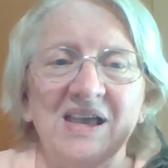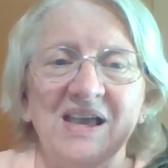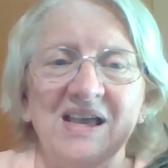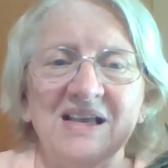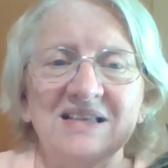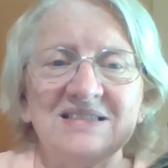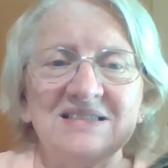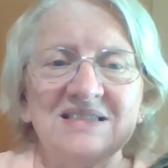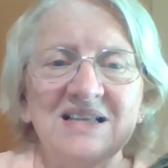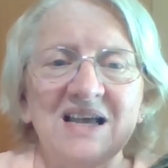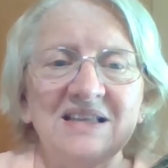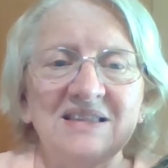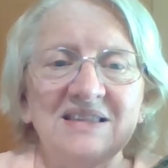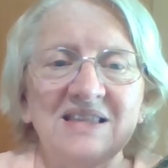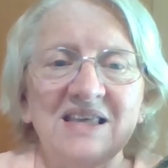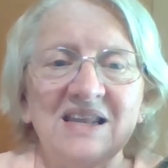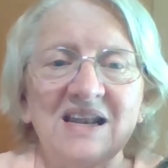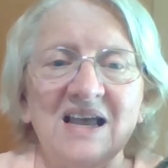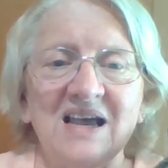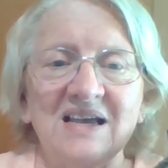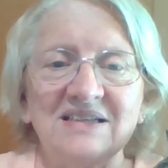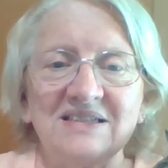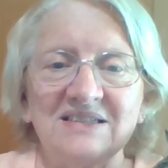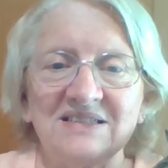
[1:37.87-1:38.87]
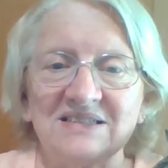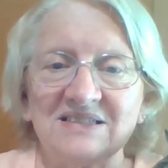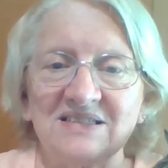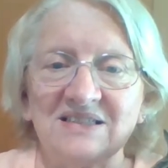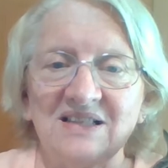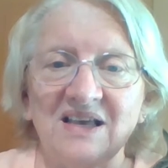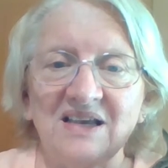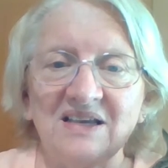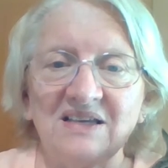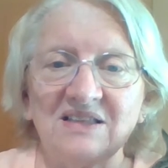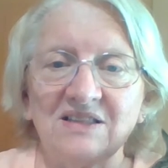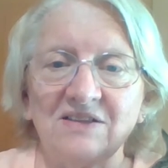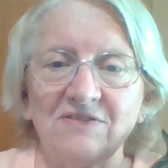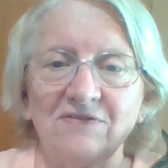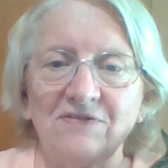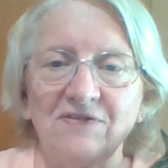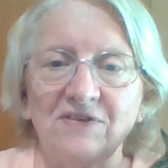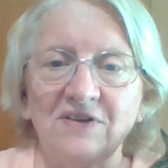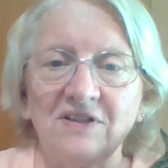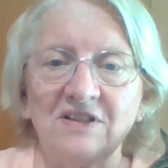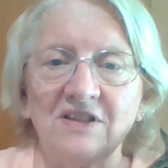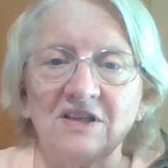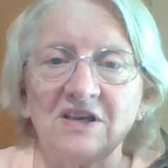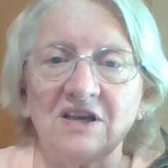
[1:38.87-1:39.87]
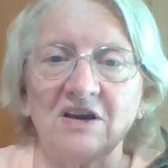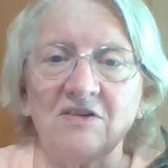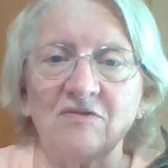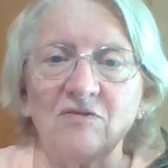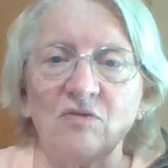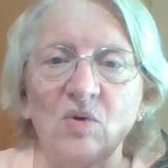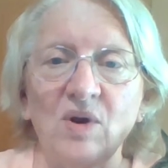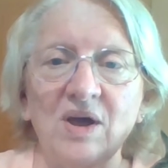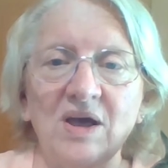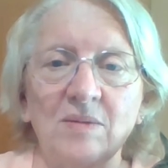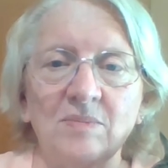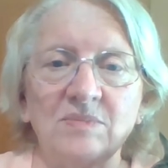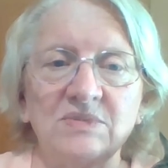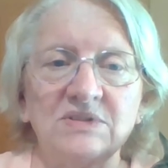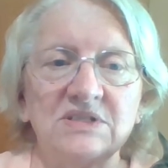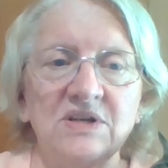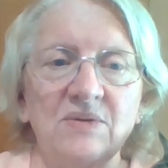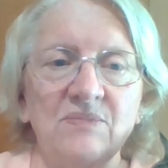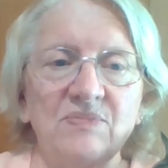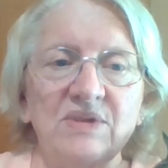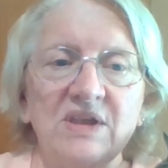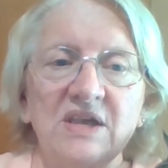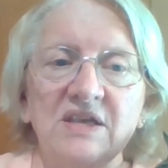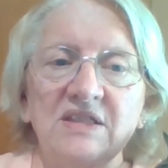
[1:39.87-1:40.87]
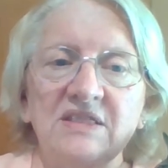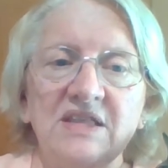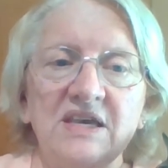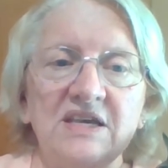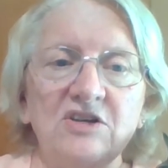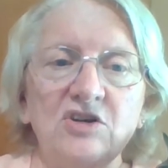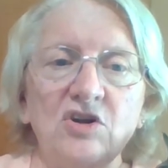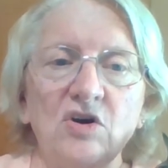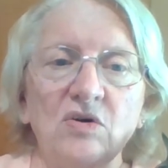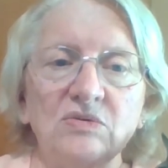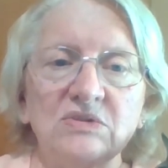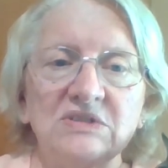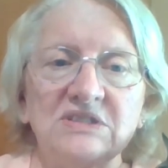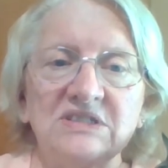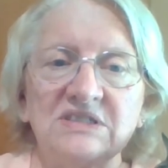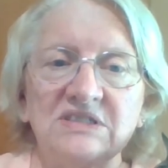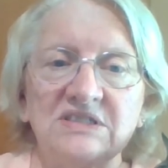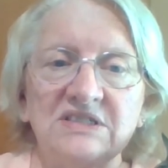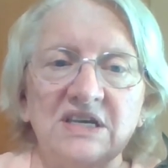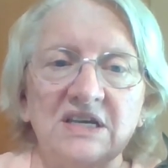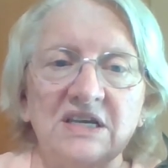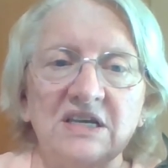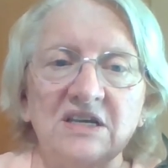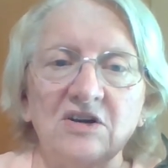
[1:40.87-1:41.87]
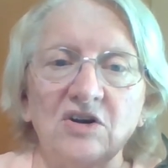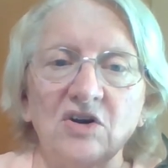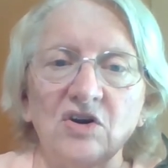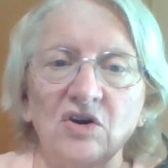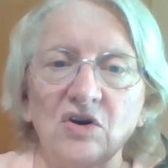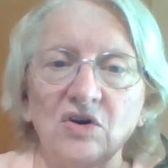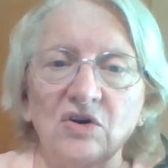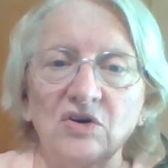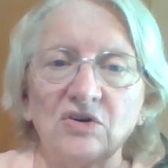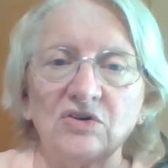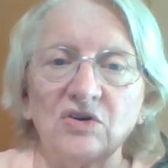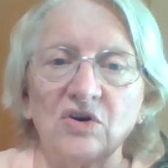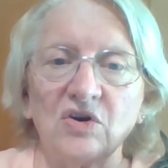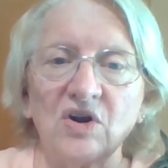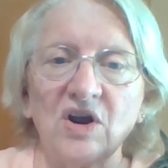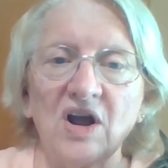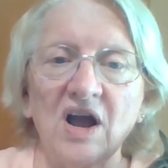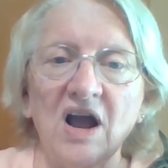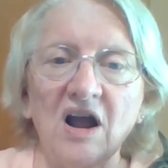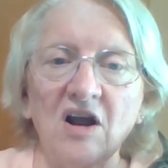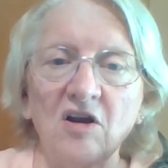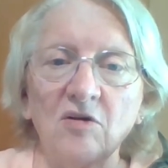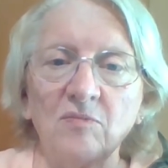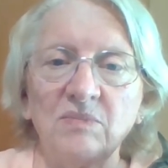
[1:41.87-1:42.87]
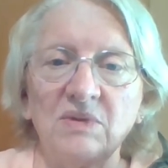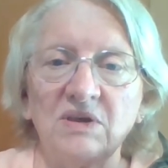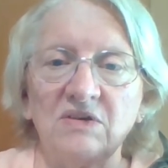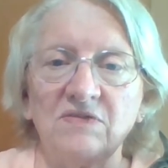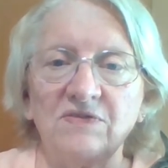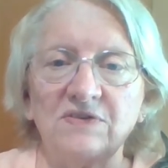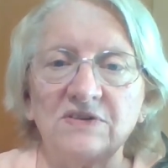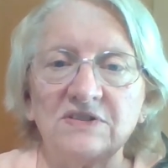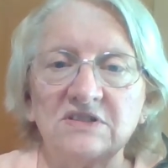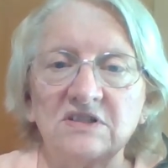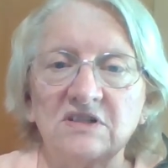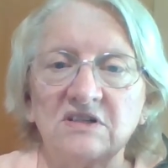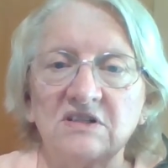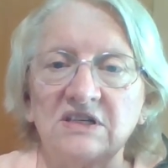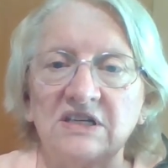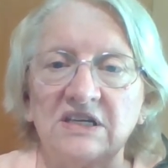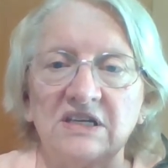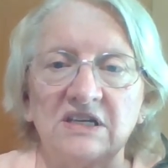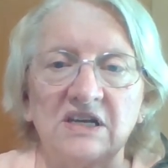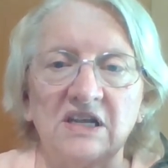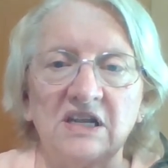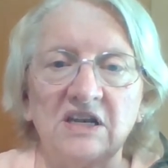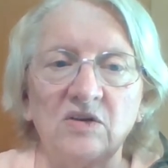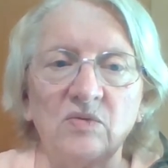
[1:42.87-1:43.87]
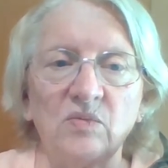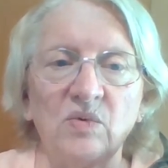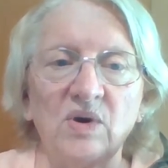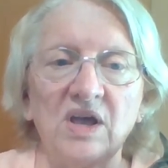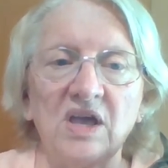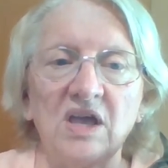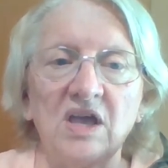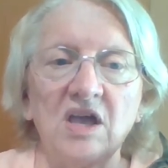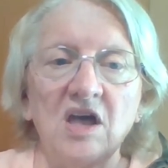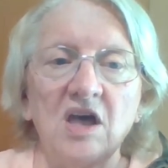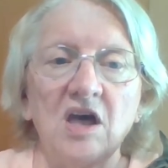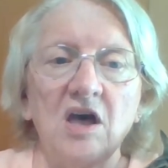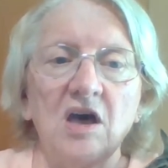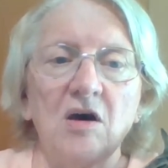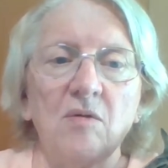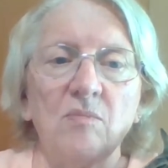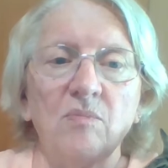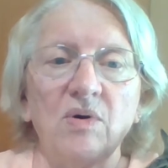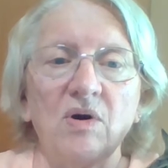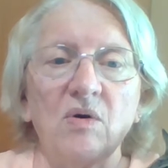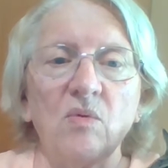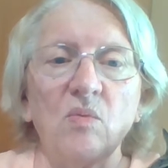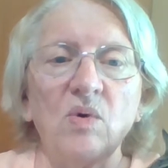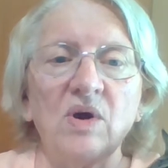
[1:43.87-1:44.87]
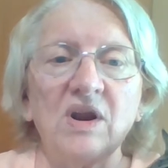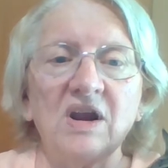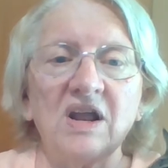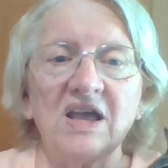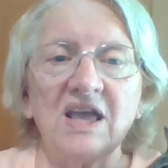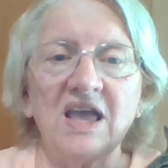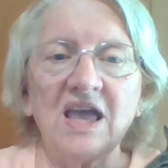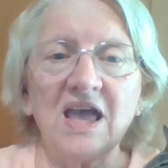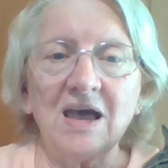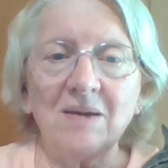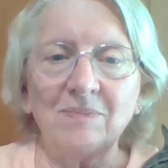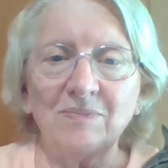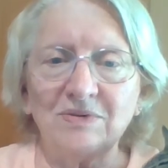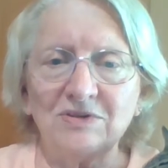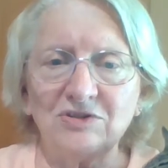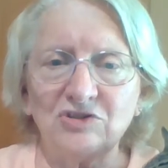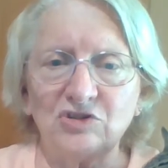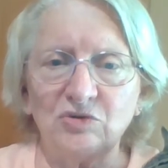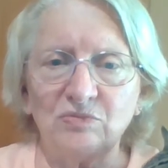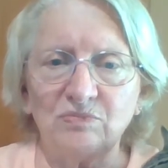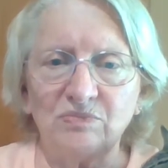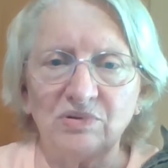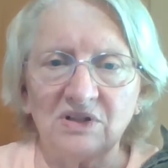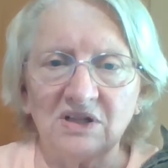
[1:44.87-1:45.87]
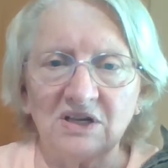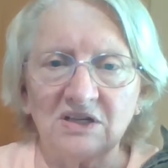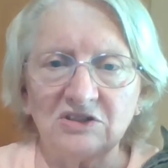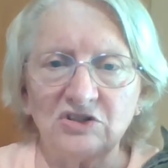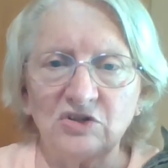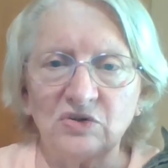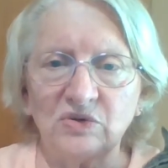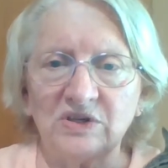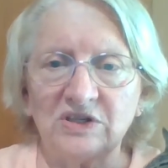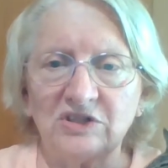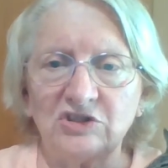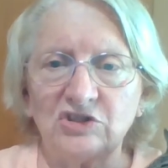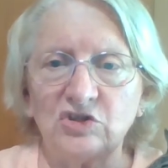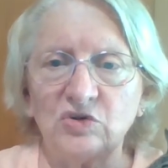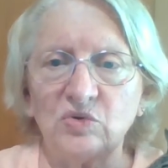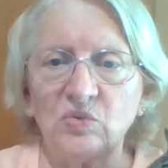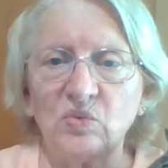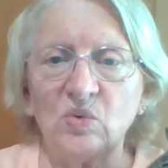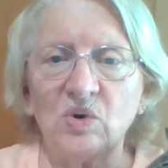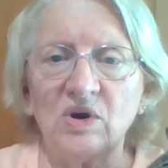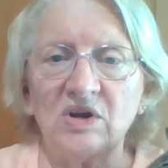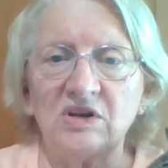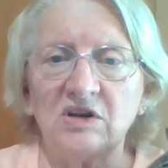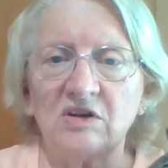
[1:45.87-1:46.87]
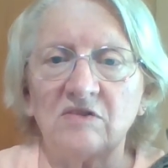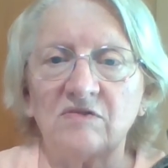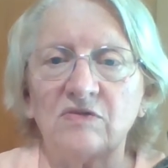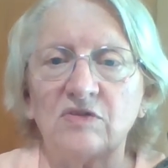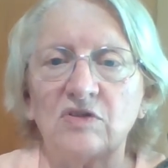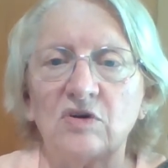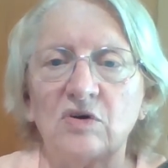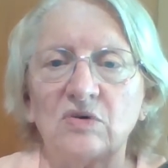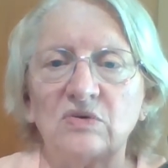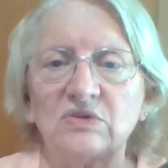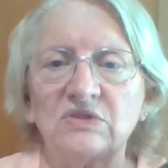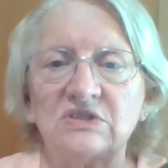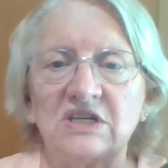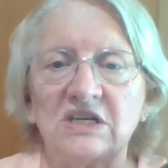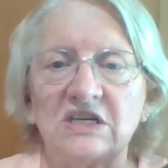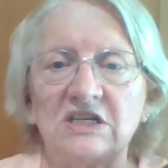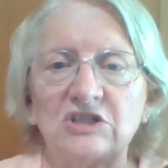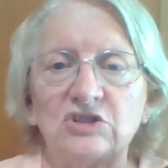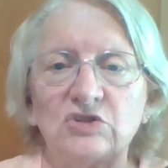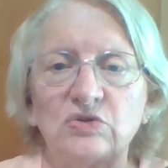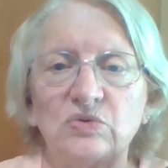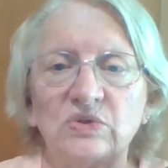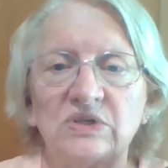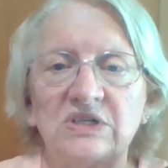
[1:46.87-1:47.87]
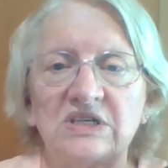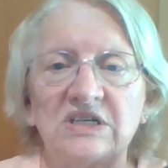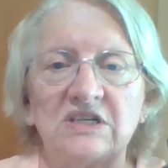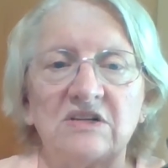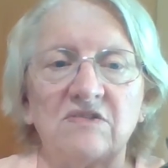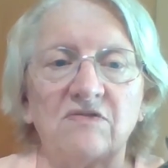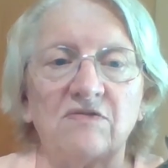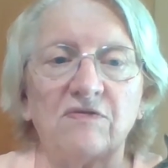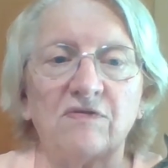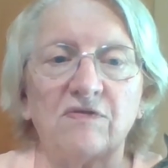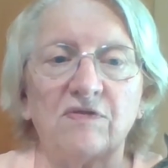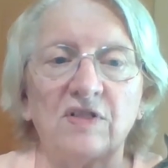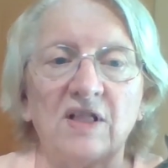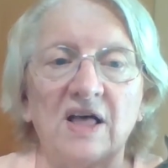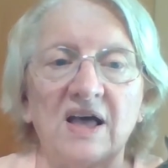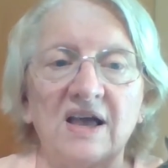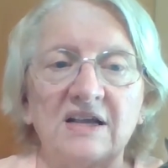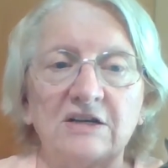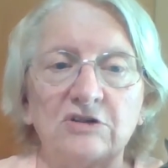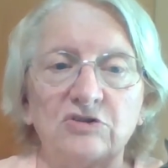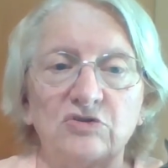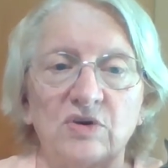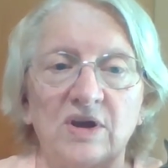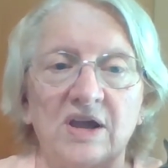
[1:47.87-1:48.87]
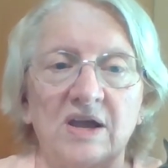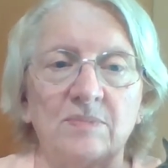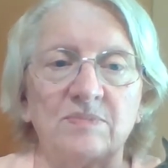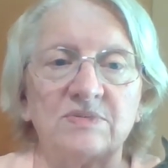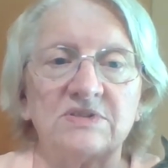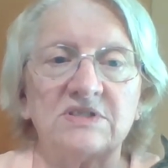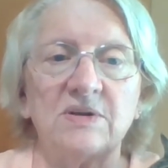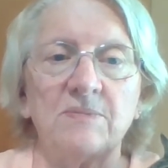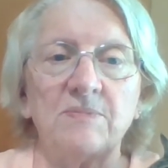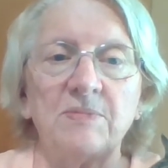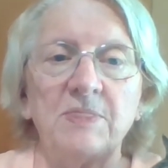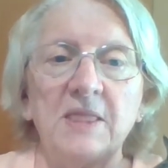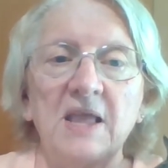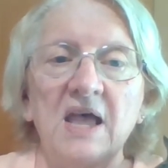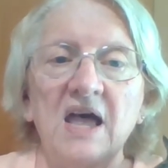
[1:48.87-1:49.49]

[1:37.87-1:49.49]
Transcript: It's not that I dislike the feeling of webs. They don't sting, hurt, or harm me physically in any way. But when I happen to blunder into one of those intricate fly traps,